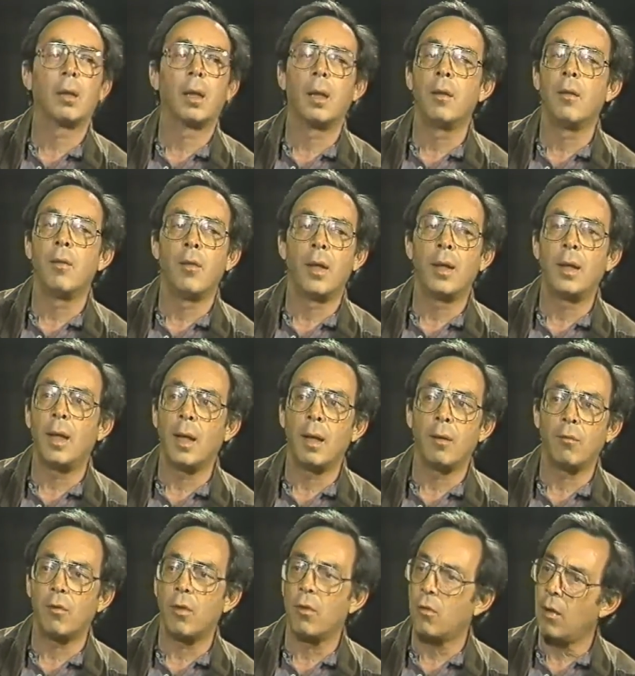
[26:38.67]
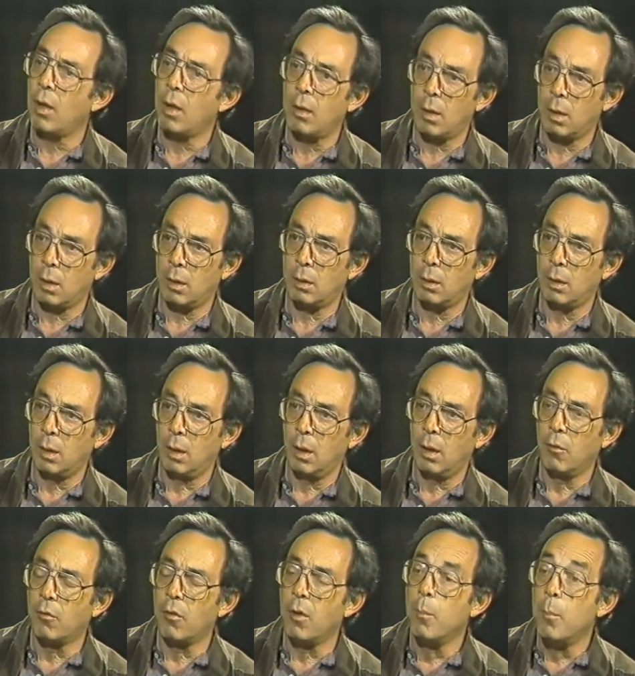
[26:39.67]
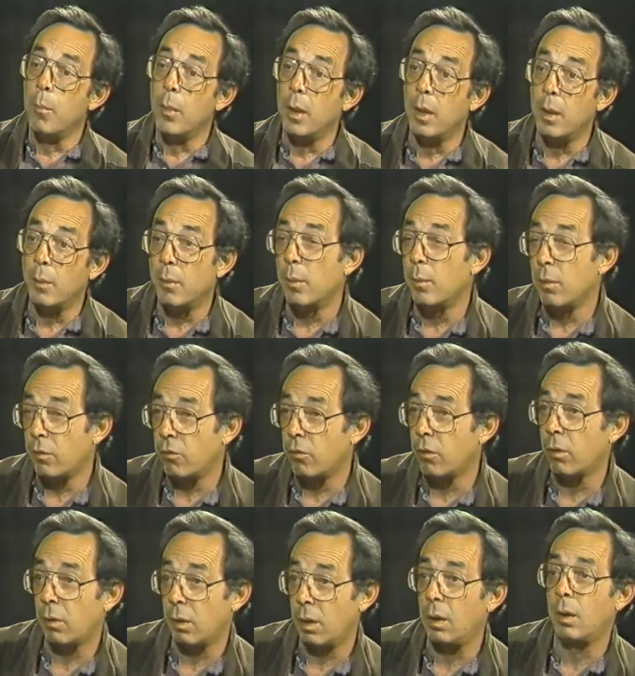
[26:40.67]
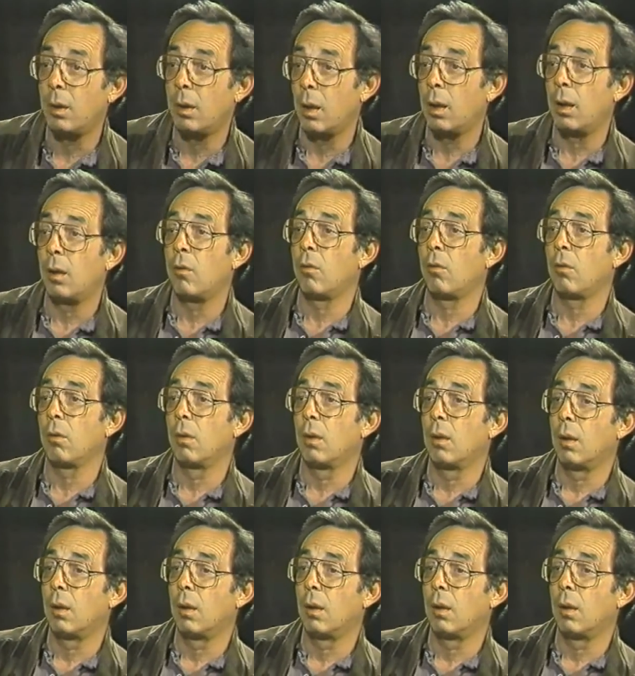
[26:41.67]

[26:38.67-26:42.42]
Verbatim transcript: and they have to stay there for a minimum of 14 days,